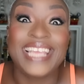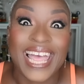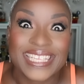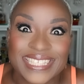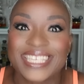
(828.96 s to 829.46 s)

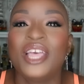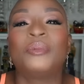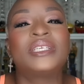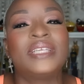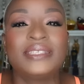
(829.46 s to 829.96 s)
yes,
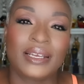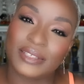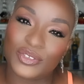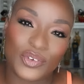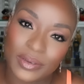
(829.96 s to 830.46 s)
because that's how
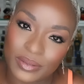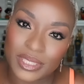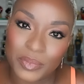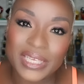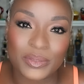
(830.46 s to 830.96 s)
this
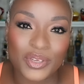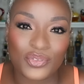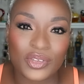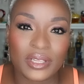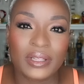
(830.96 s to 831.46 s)
fragrance makes me
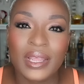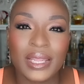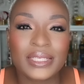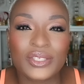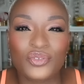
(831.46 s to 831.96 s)
feel.
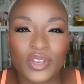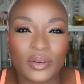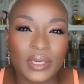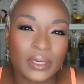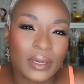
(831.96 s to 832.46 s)
It's
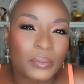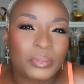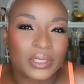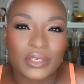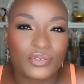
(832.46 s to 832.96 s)
very
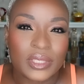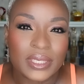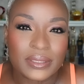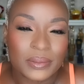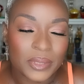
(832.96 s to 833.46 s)

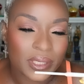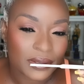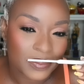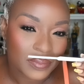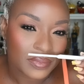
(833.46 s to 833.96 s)
uplifting to me,
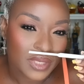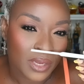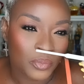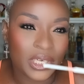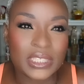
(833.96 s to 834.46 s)

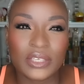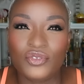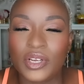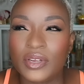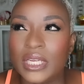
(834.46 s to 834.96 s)
but it's a
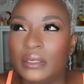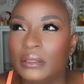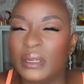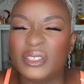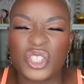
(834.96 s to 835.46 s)
very
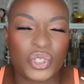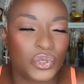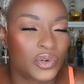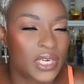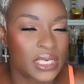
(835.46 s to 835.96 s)

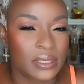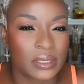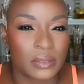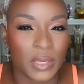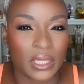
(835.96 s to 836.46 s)
luxurious
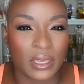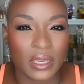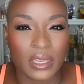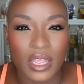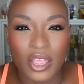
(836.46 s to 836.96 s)

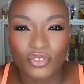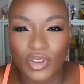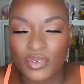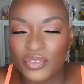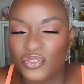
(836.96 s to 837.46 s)
smelling,
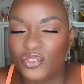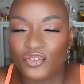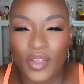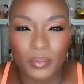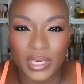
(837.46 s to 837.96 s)
very
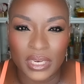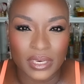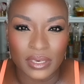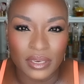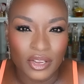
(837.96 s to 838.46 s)

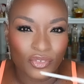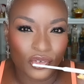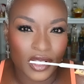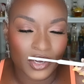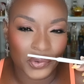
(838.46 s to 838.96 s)
feminine
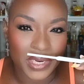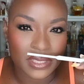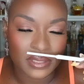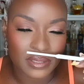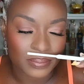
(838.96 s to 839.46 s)

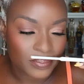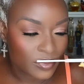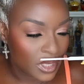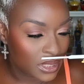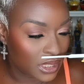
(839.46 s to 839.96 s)
fragrance.
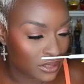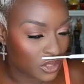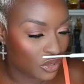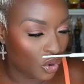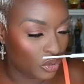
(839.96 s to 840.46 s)
There's
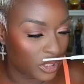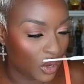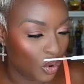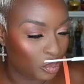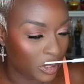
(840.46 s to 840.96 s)
the
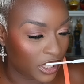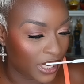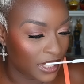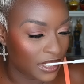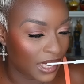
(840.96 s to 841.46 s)

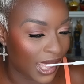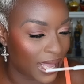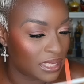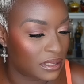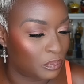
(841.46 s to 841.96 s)
opening
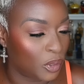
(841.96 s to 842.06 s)
has